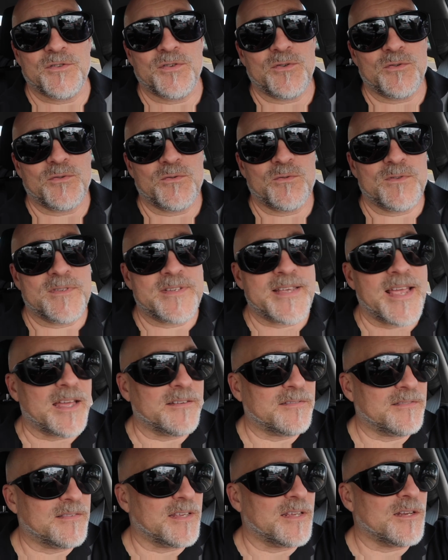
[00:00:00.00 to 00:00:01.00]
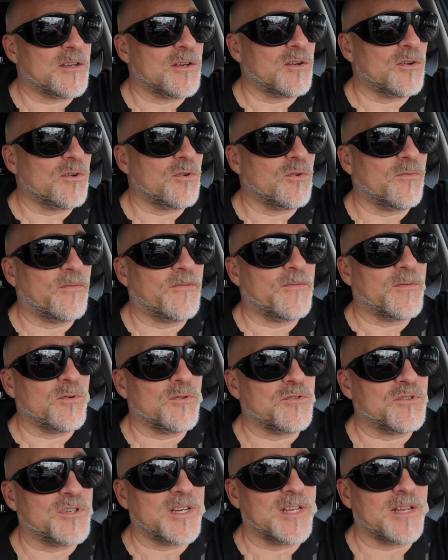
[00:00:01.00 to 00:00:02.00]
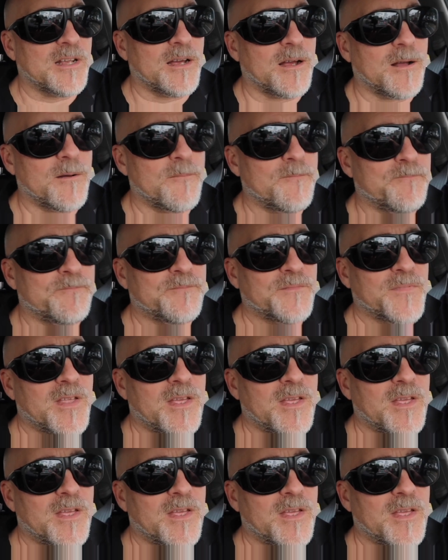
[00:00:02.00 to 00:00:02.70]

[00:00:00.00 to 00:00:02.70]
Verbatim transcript: to test the new Fuji um,